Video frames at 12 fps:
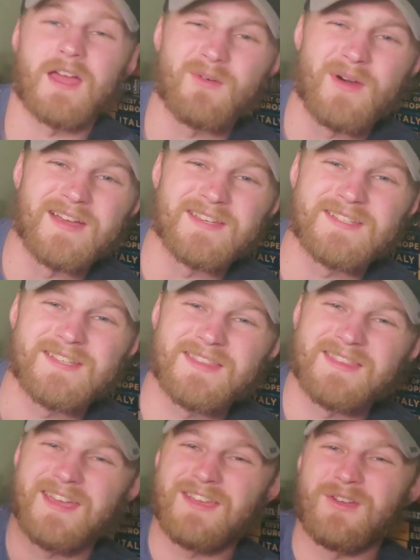Anyways,
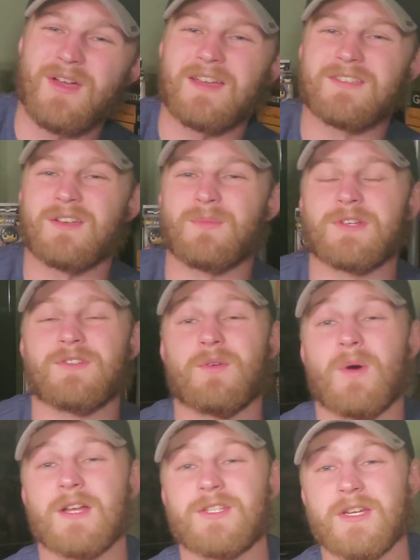thank you guys so much for
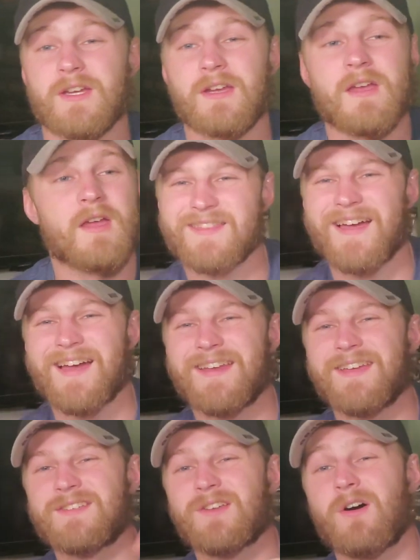watching. That
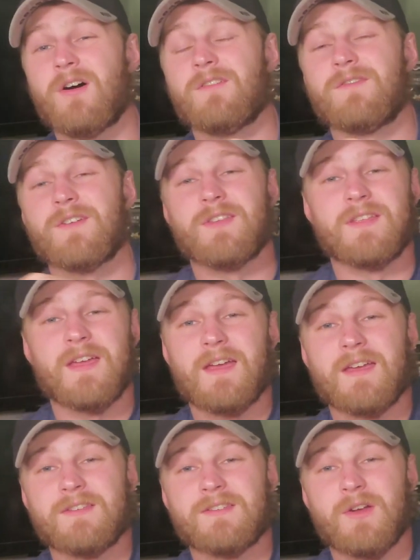is all for the
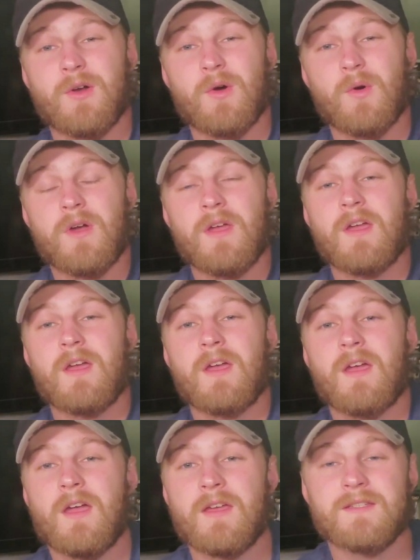day. So
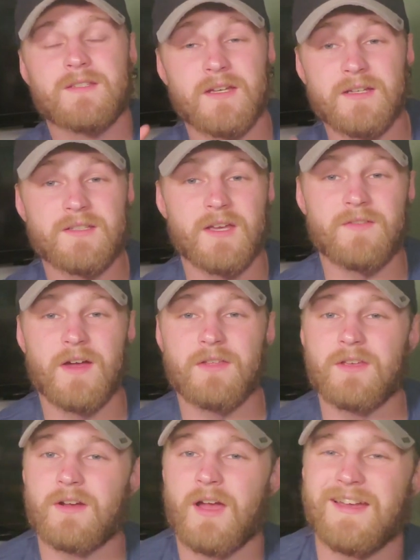stay safe out
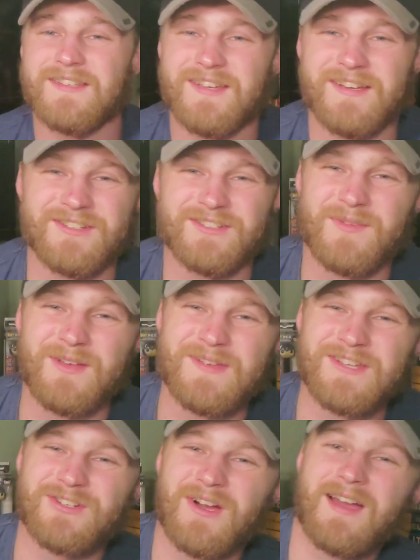there, guys, and
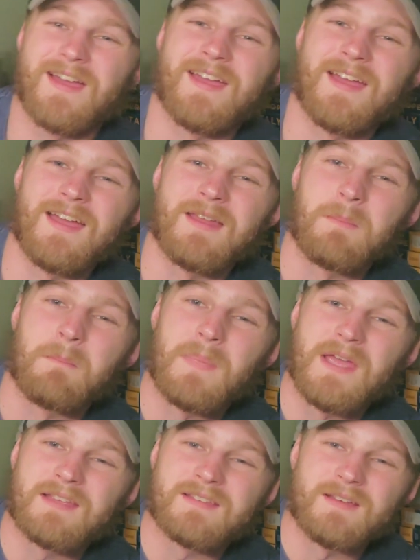maybe try and
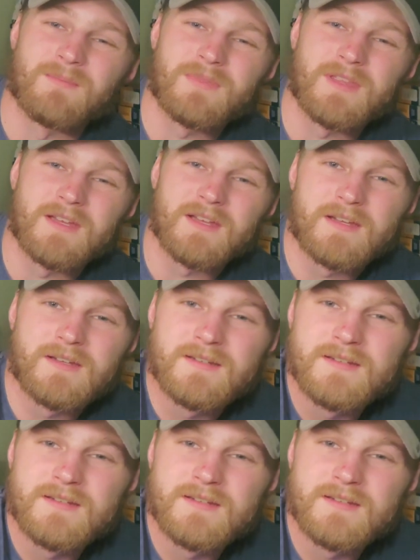make something.